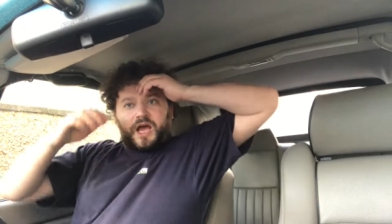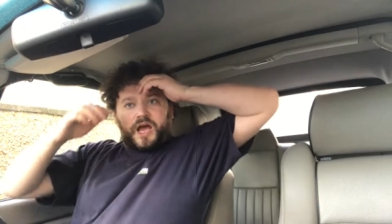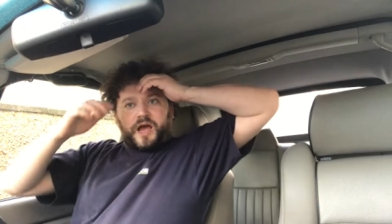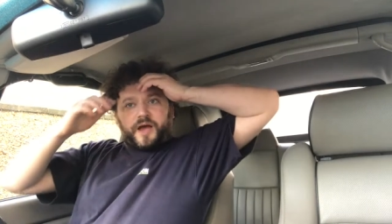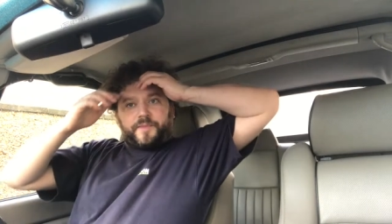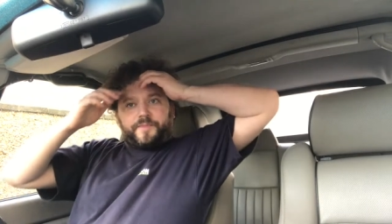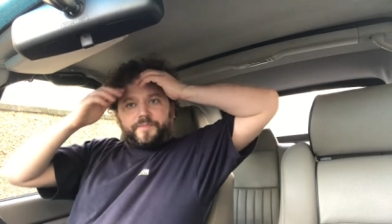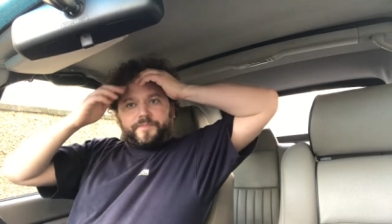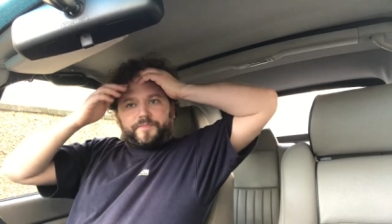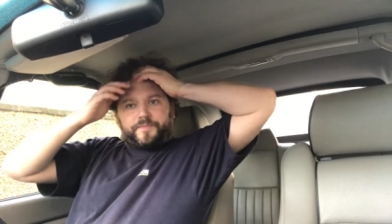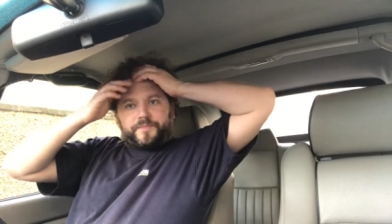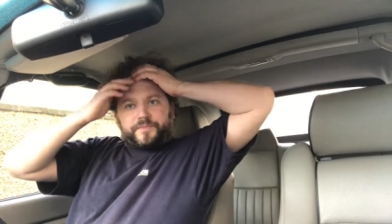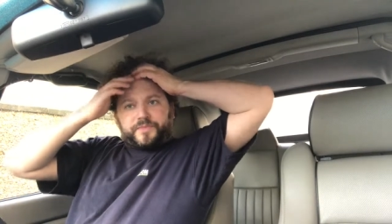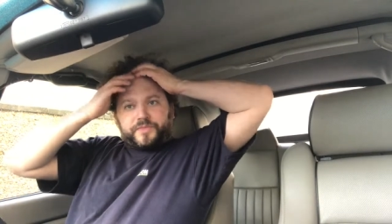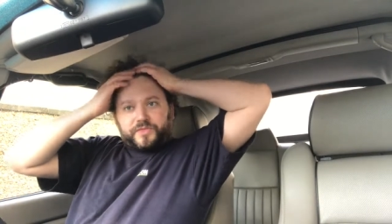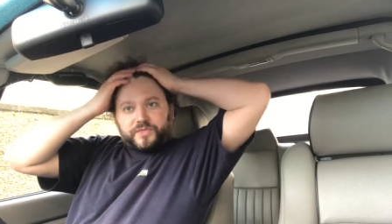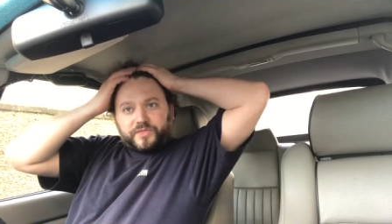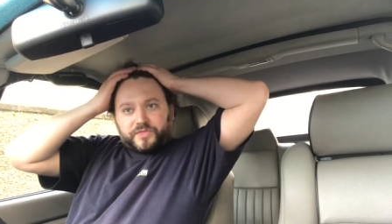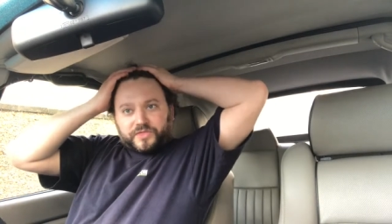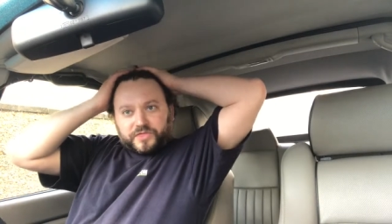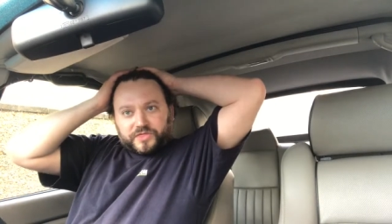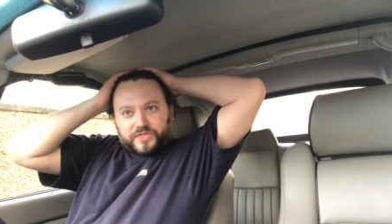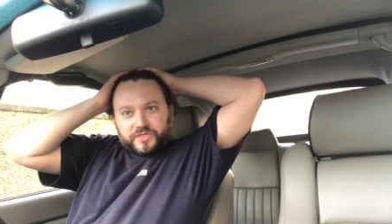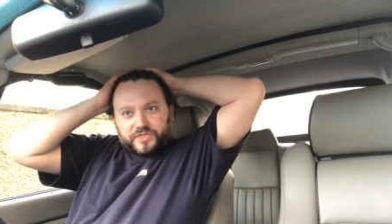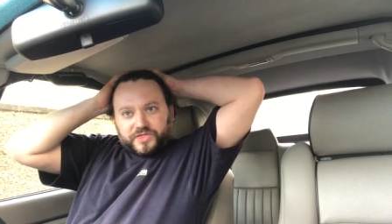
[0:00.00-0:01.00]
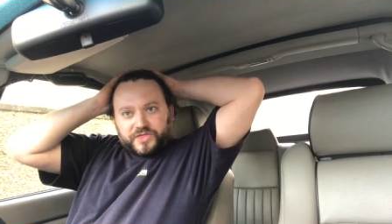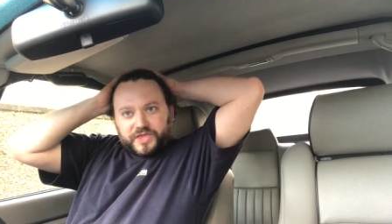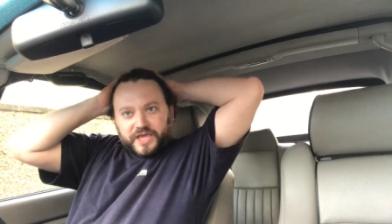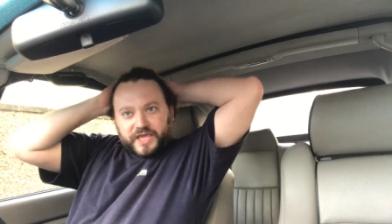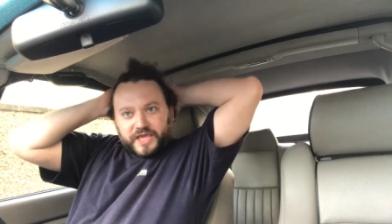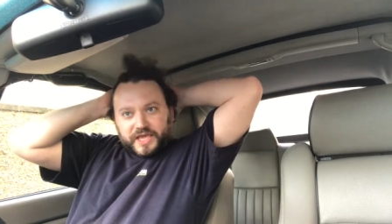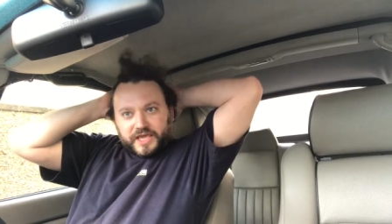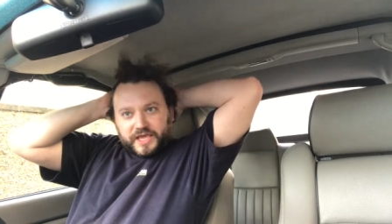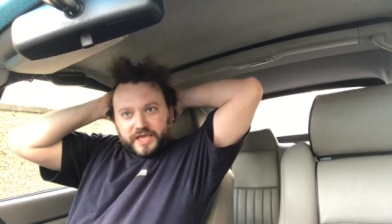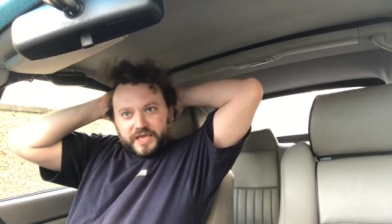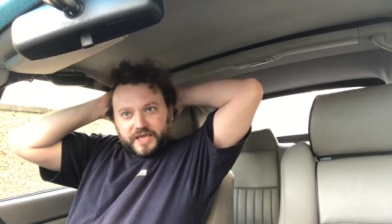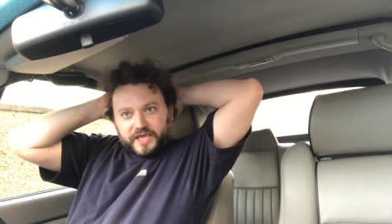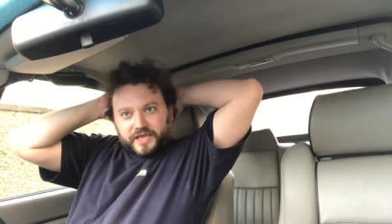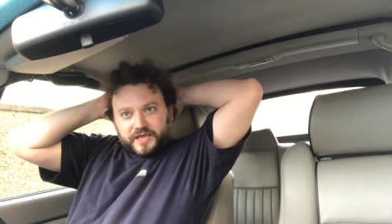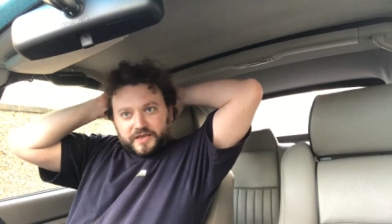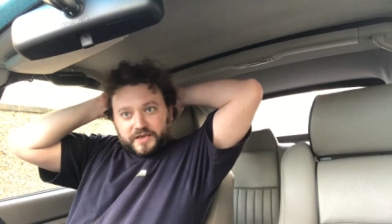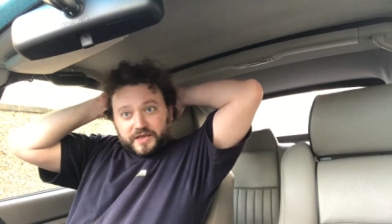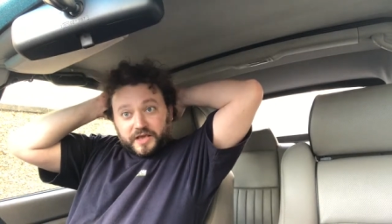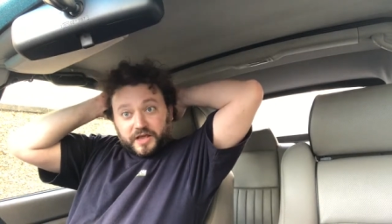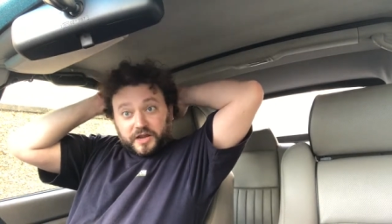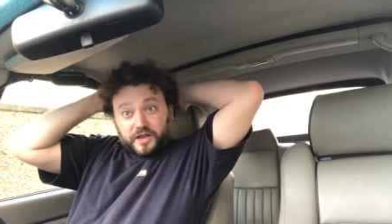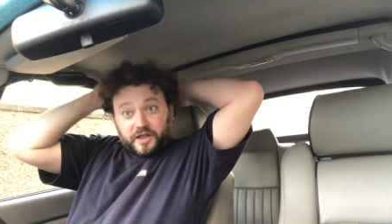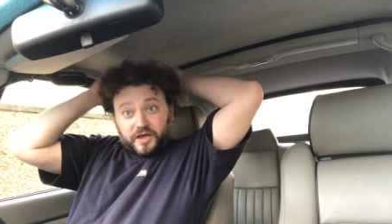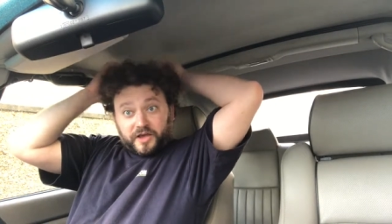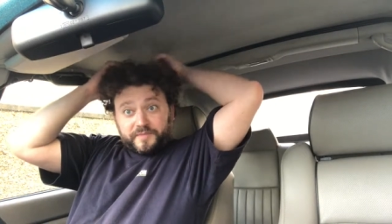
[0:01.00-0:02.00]
Um, the
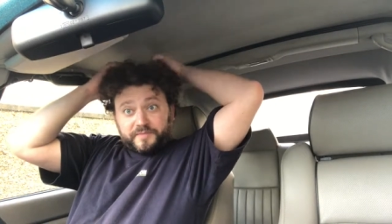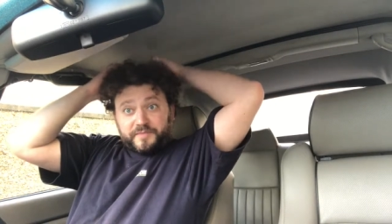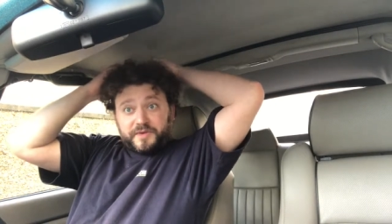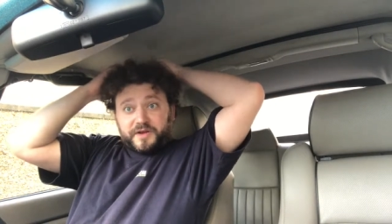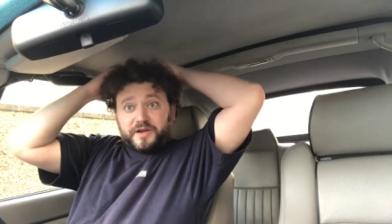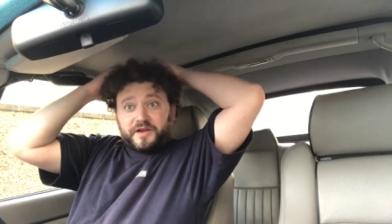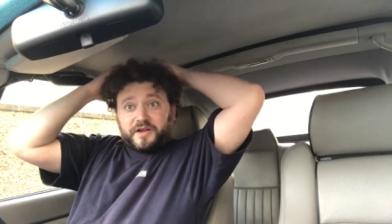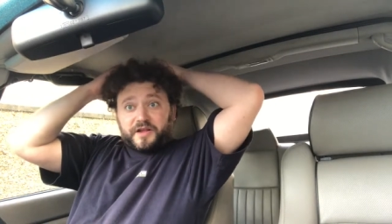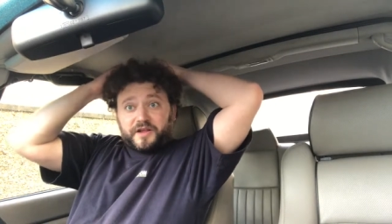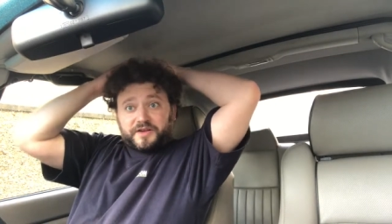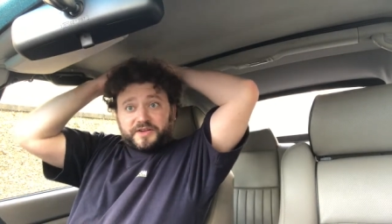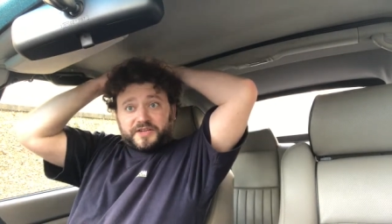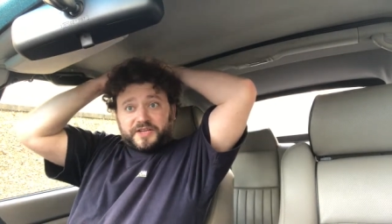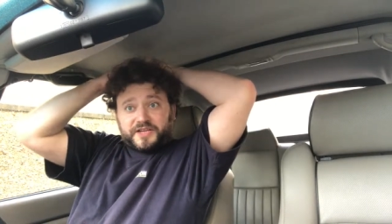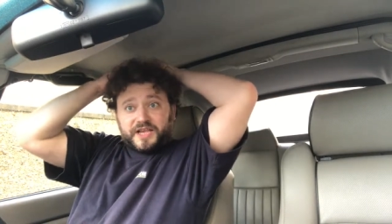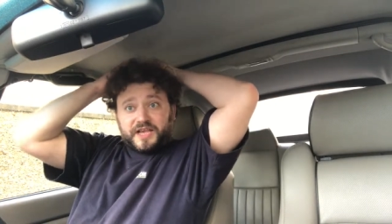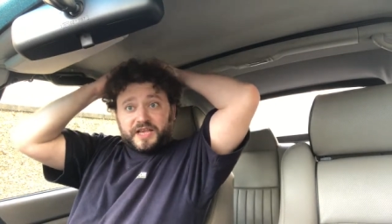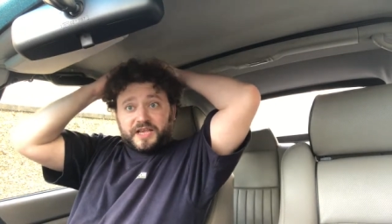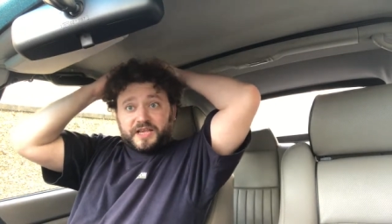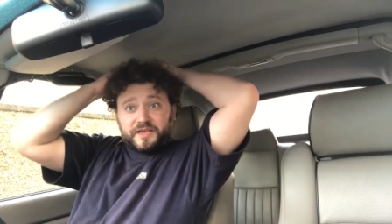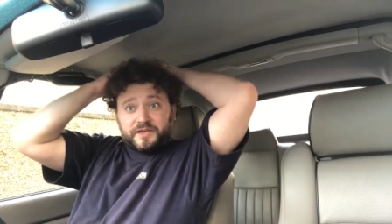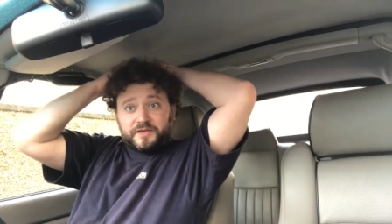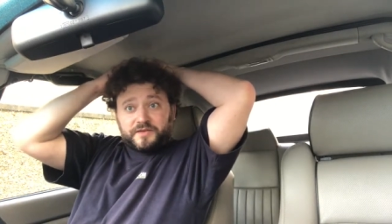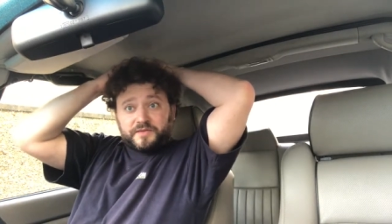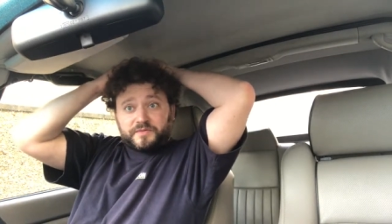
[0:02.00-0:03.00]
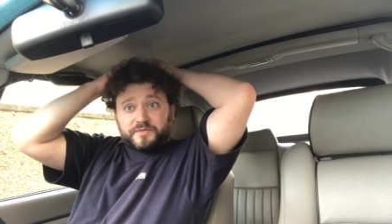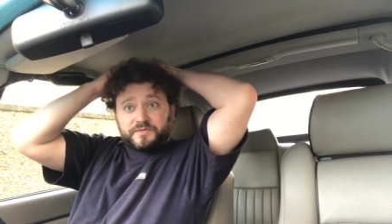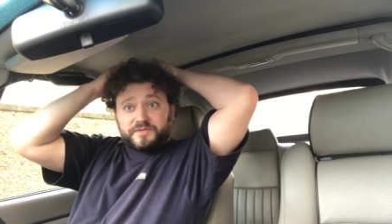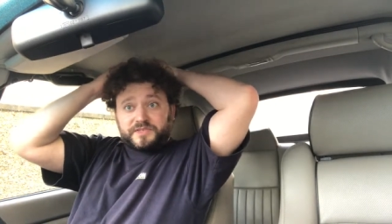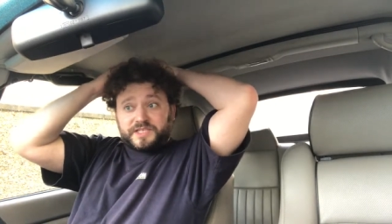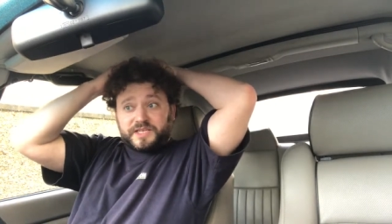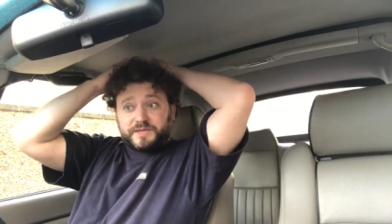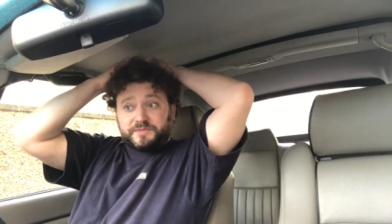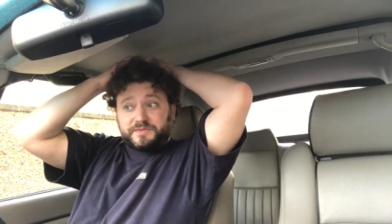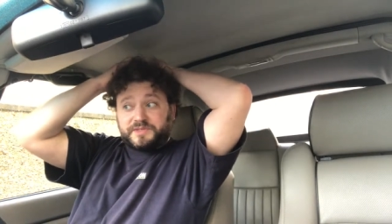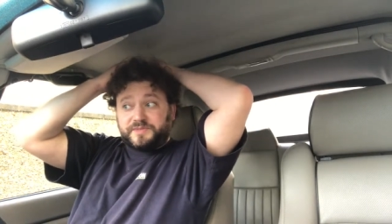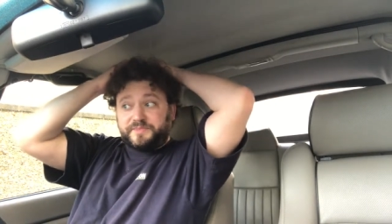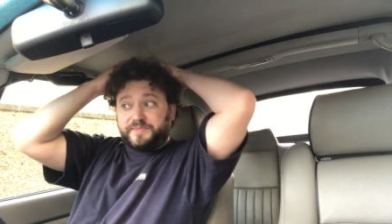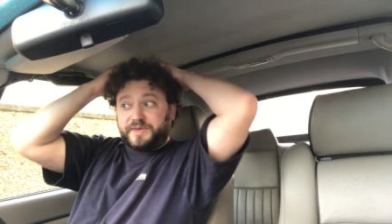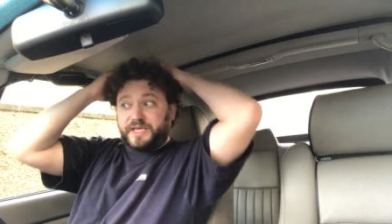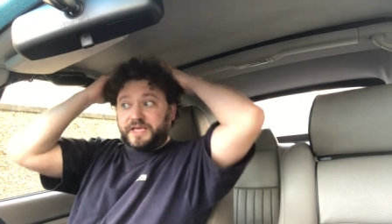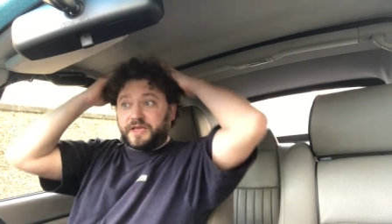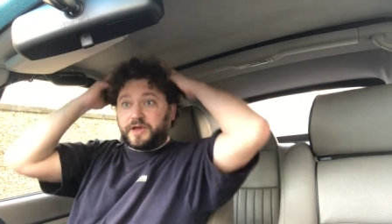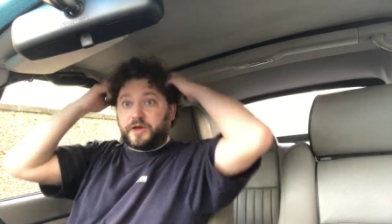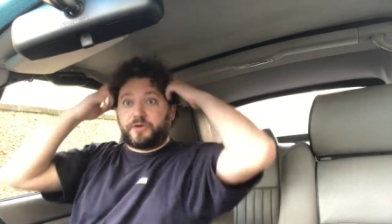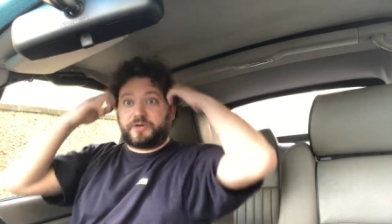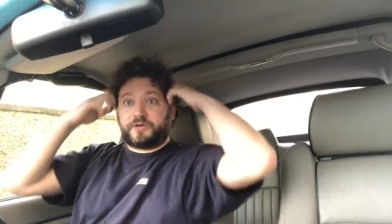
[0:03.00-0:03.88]
alignment seemed to be